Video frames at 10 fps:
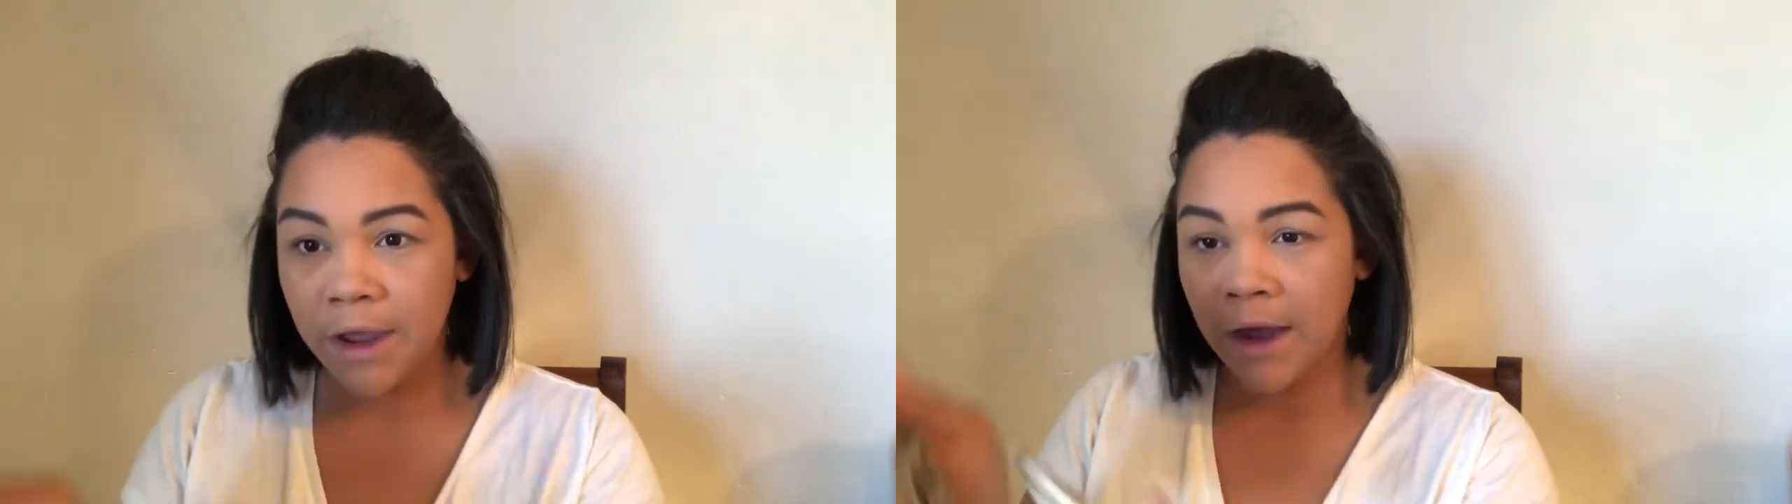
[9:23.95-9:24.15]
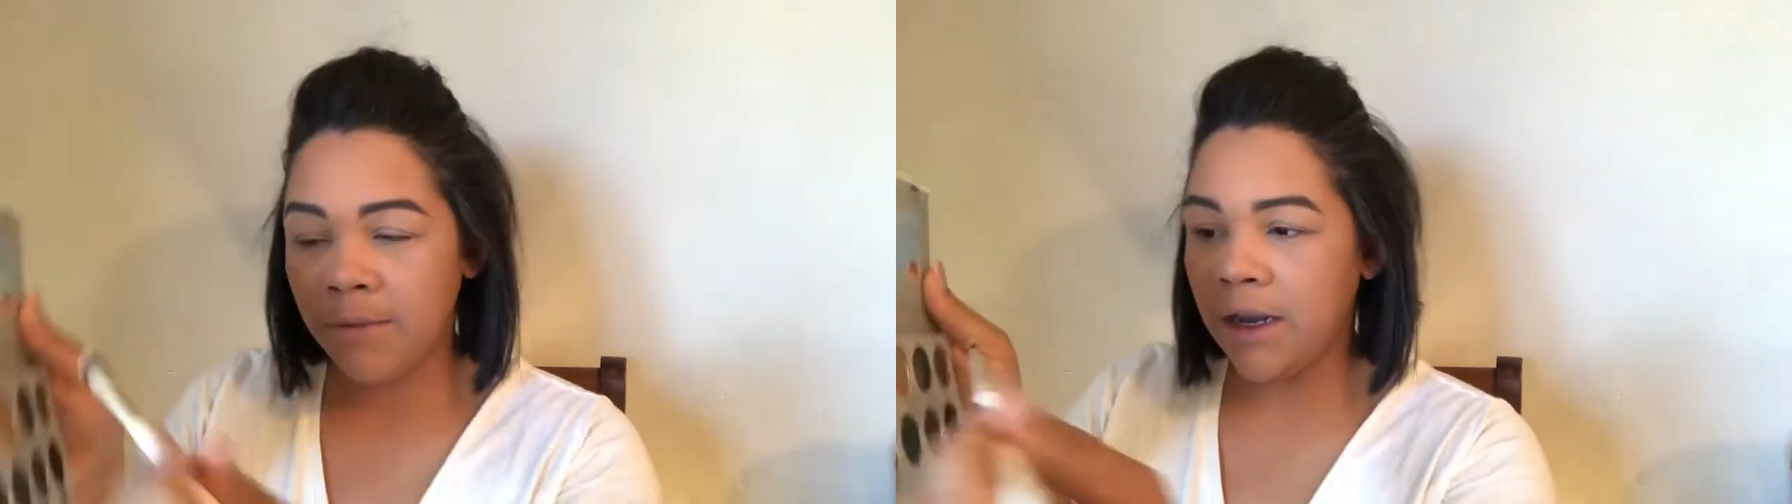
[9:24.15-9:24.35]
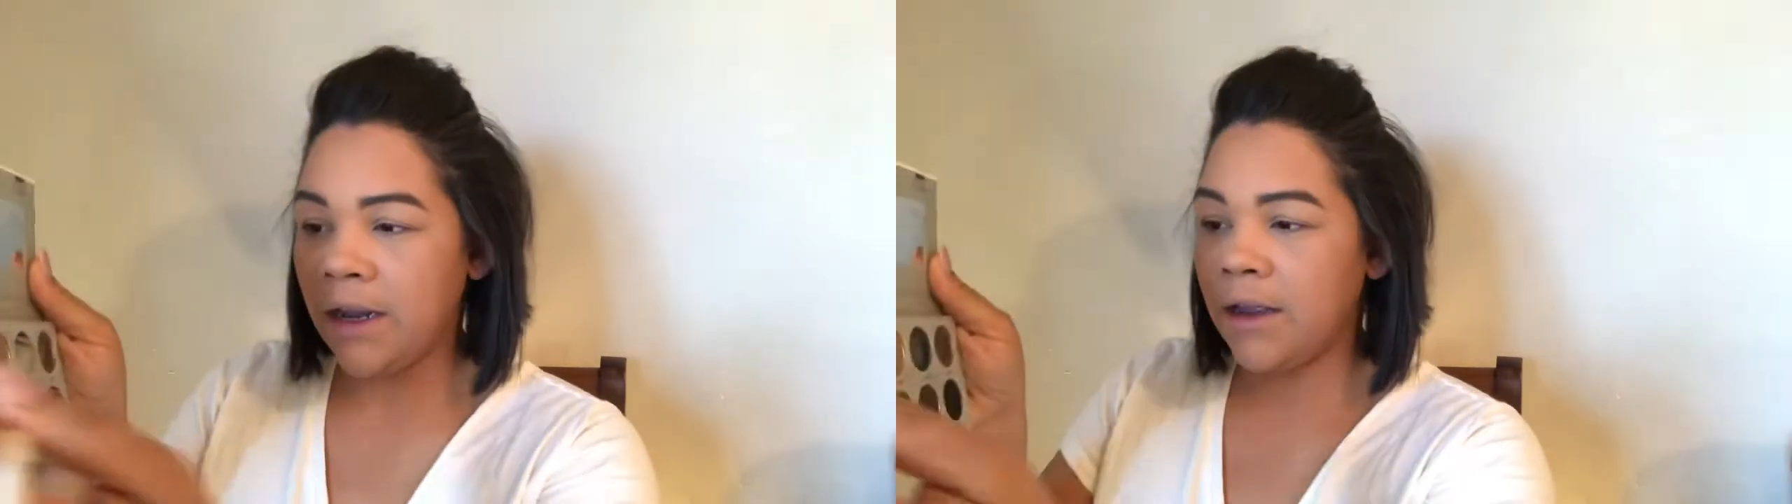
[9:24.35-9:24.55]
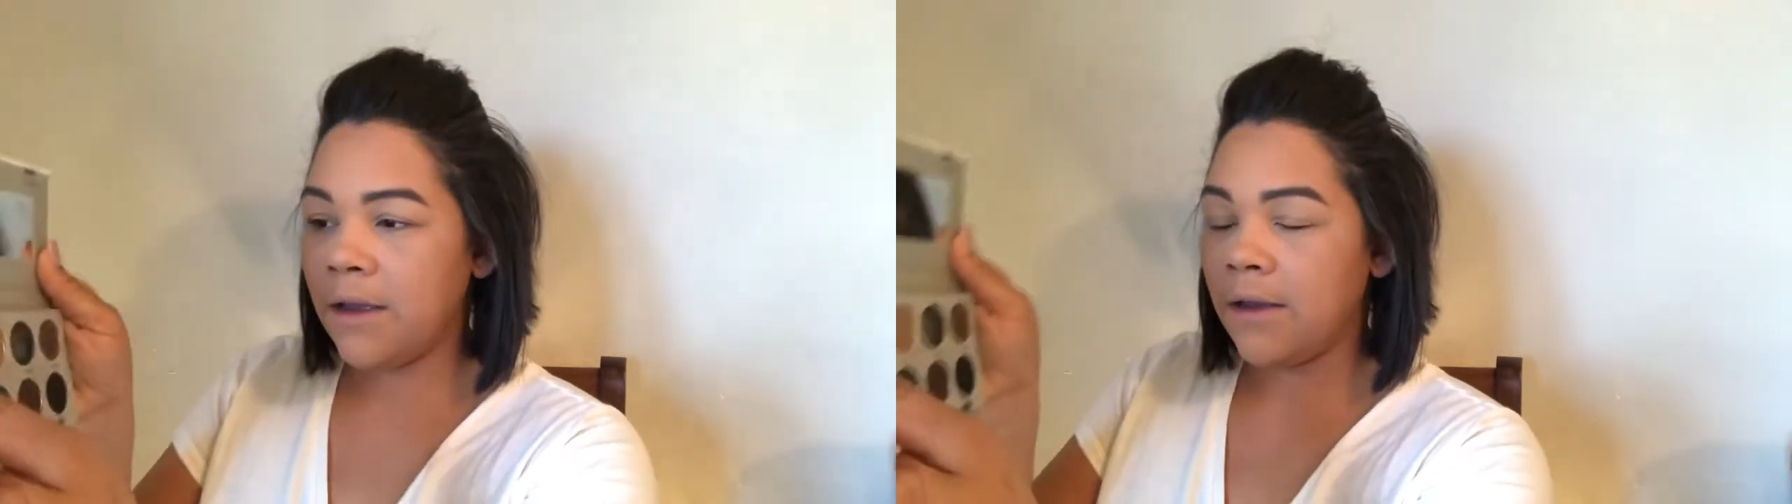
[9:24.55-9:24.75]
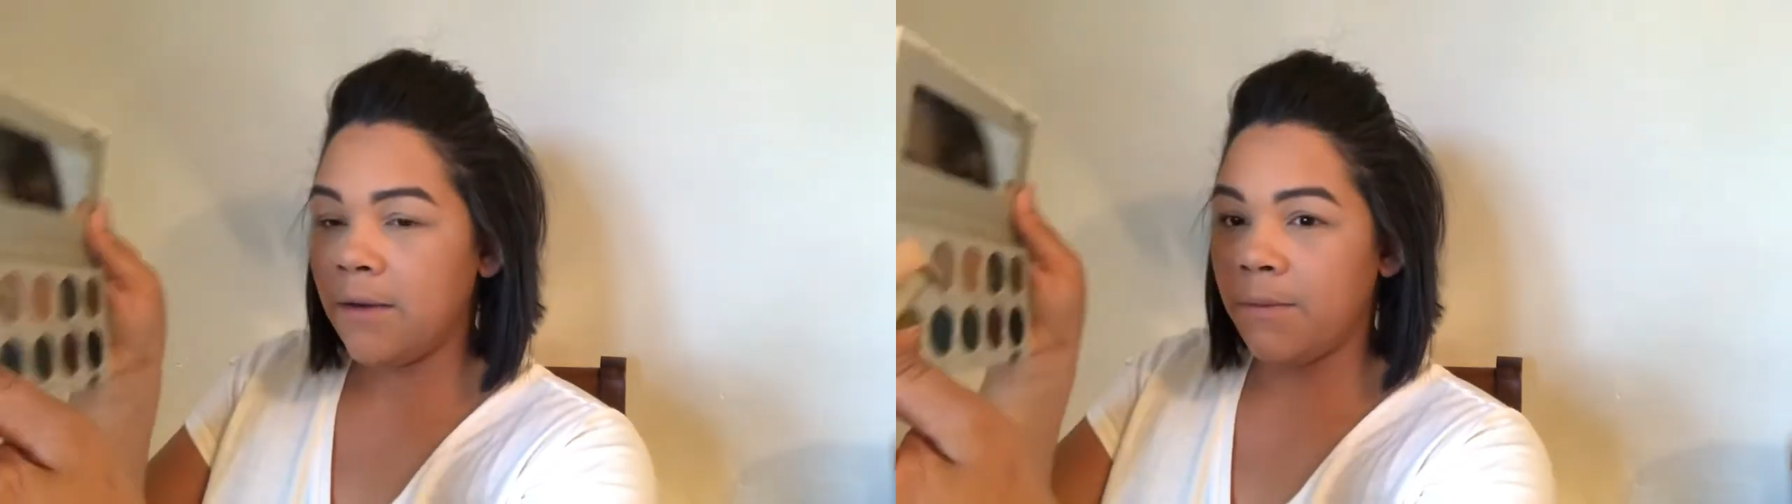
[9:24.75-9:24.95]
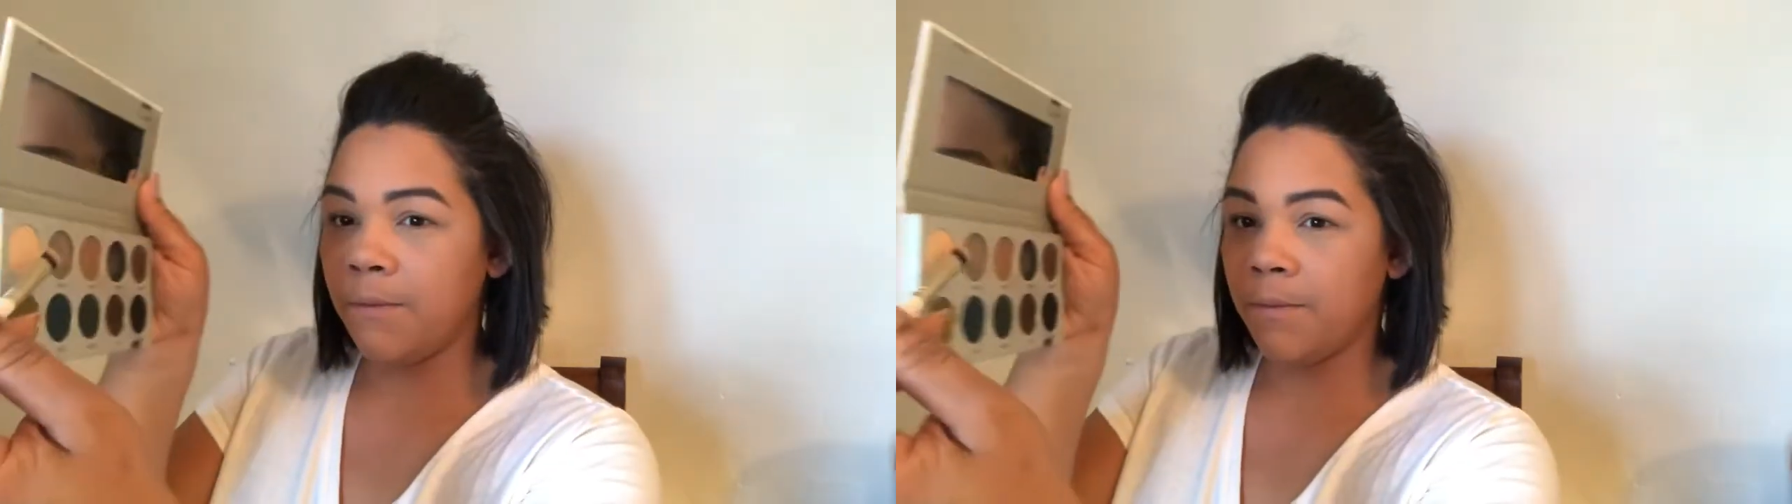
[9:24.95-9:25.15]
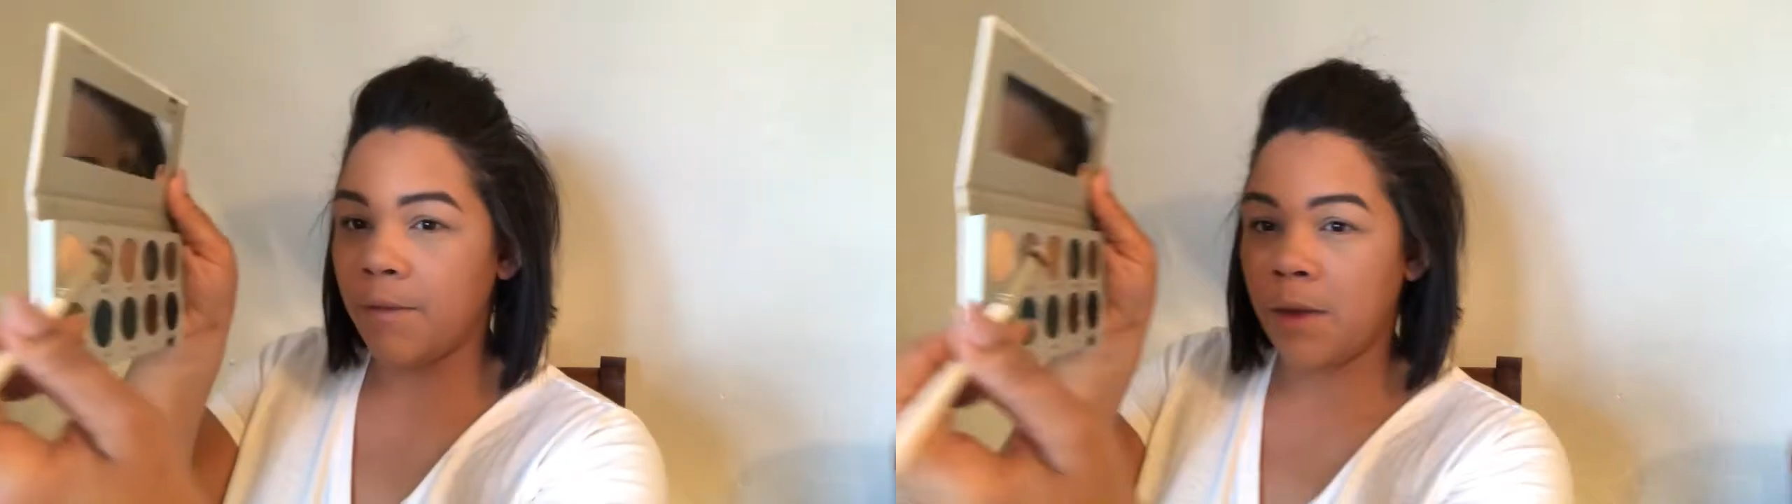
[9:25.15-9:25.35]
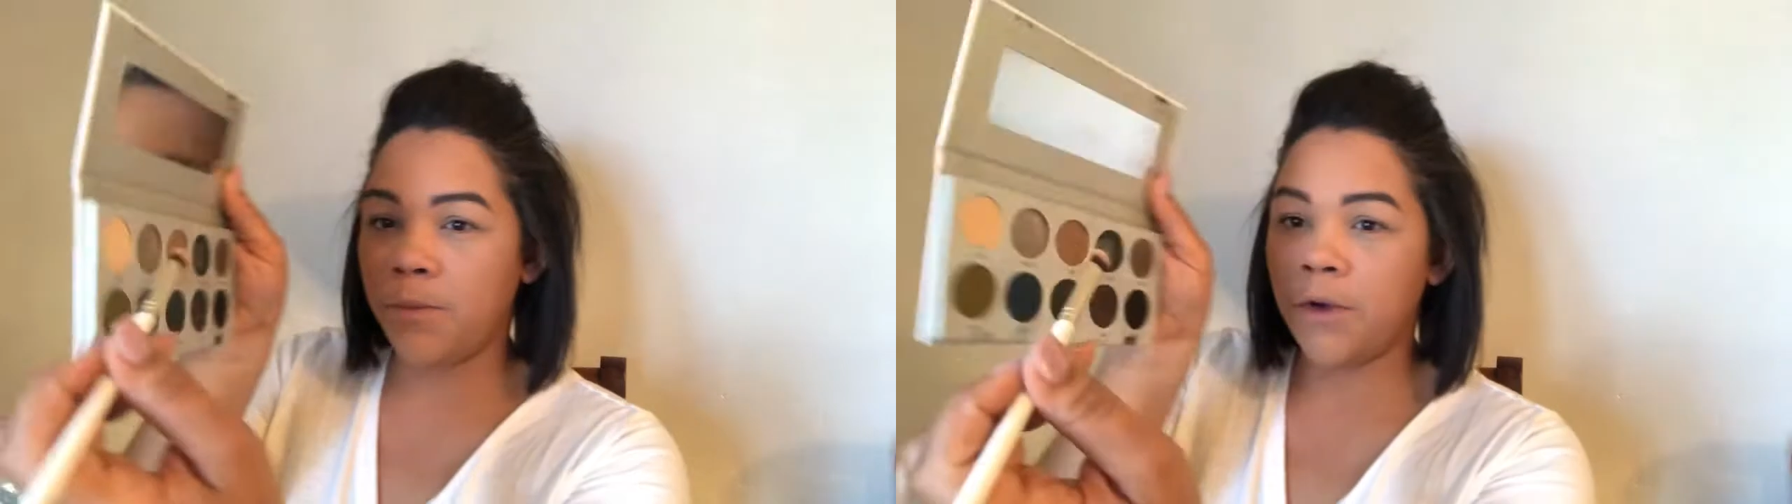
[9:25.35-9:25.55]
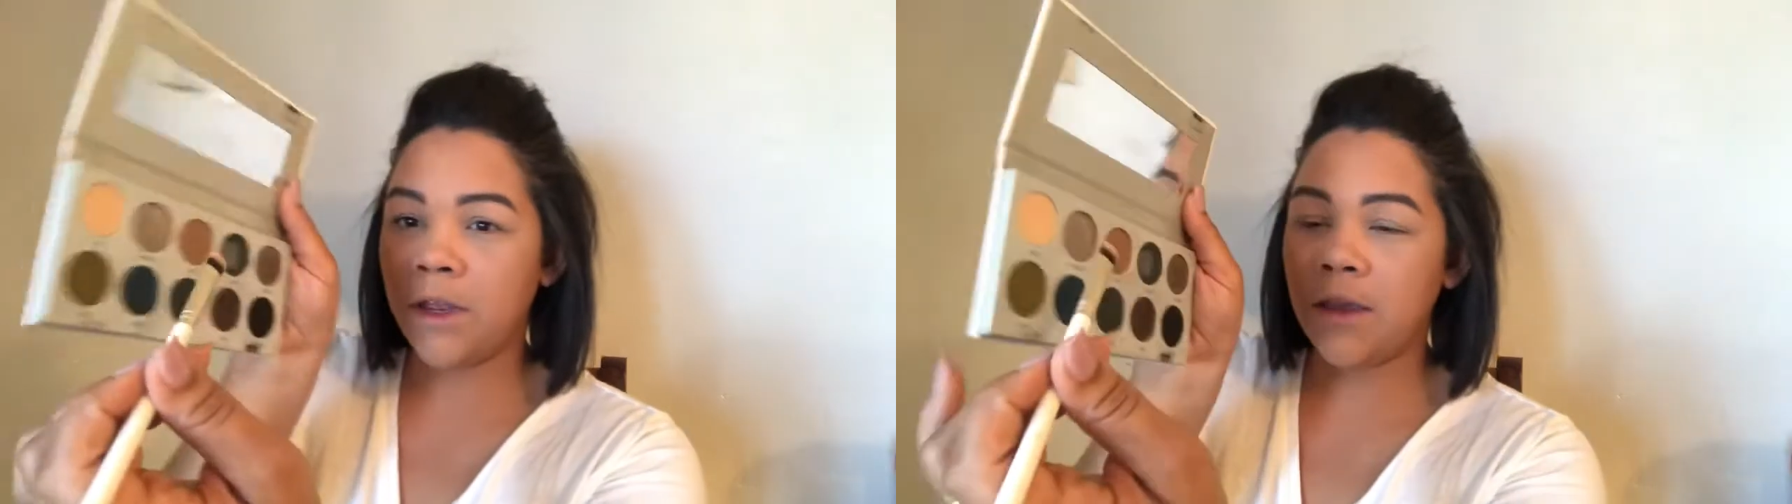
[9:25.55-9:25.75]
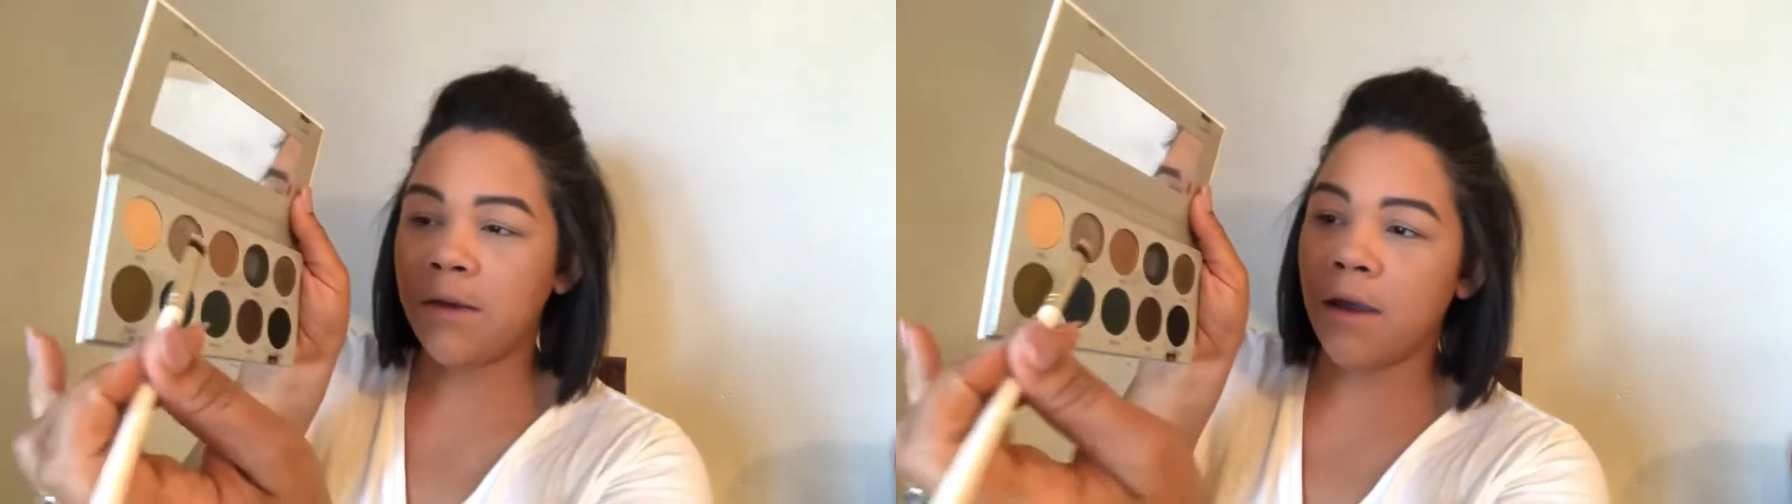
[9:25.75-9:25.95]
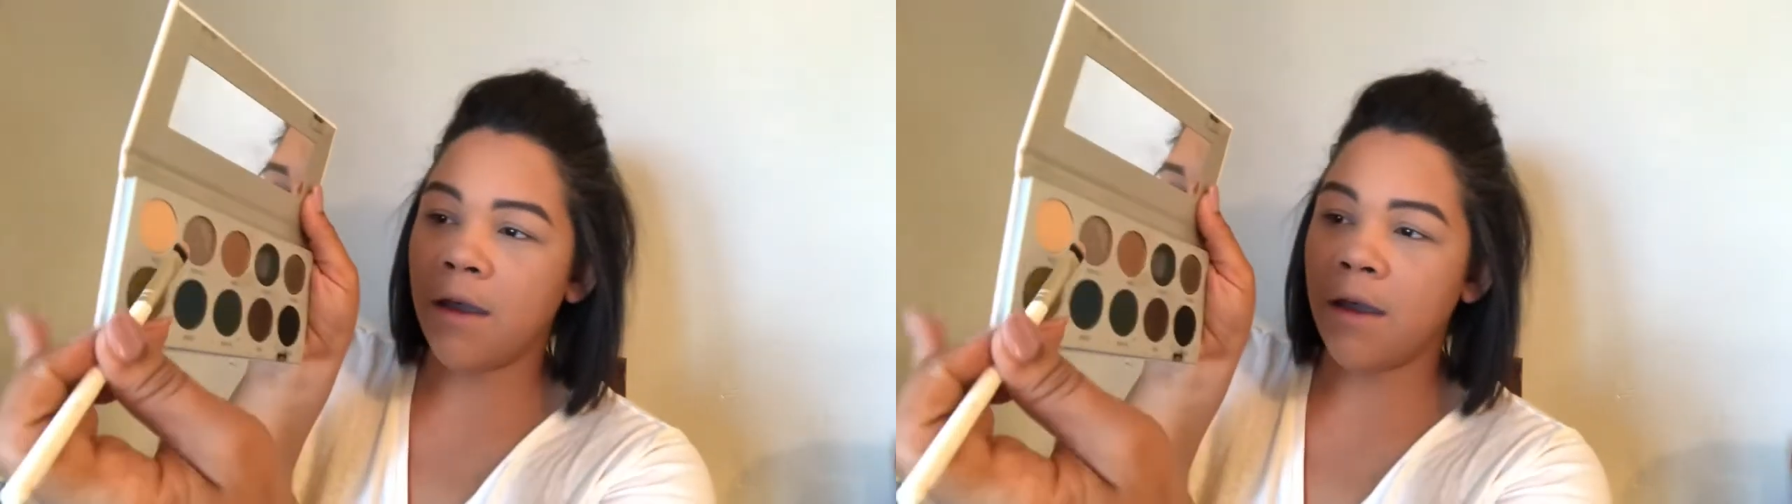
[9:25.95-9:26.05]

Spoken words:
I'm putting